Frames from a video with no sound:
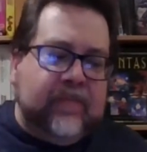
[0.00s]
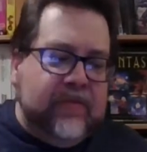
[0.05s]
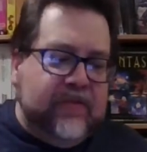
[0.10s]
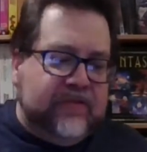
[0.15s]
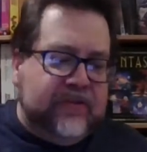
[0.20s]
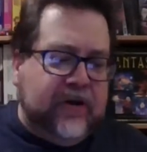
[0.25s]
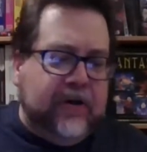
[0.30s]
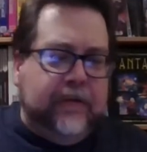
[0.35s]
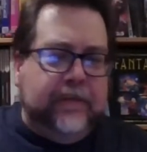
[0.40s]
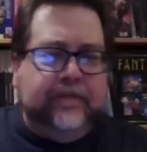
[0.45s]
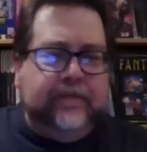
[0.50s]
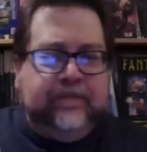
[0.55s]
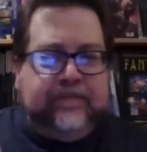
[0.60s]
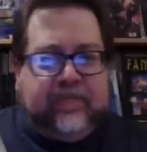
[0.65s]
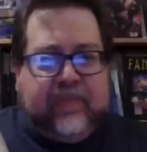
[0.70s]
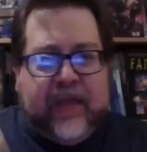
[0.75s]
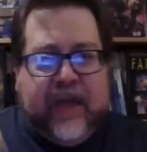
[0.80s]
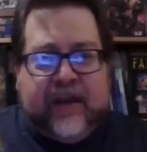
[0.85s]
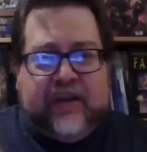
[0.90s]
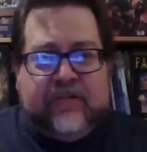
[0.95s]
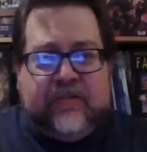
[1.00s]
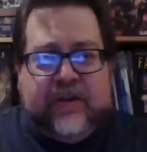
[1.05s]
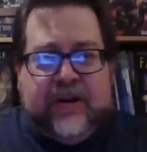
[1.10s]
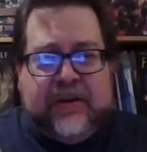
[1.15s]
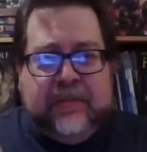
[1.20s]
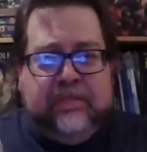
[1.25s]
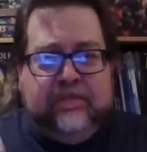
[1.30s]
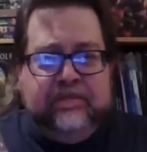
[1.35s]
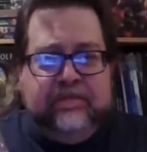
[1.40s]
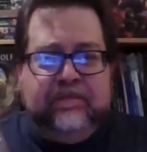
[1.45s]
So, egg
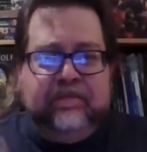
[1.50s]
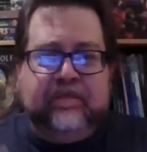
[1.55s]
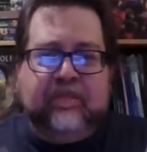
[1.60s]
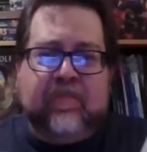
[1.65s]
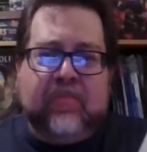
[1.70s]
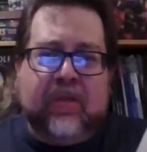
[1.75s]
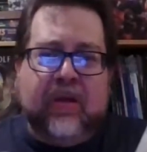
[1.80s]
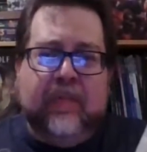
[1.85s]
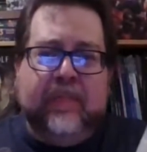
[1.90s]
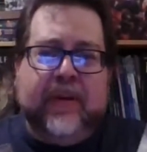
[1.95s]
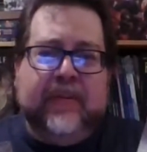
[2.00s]
cream or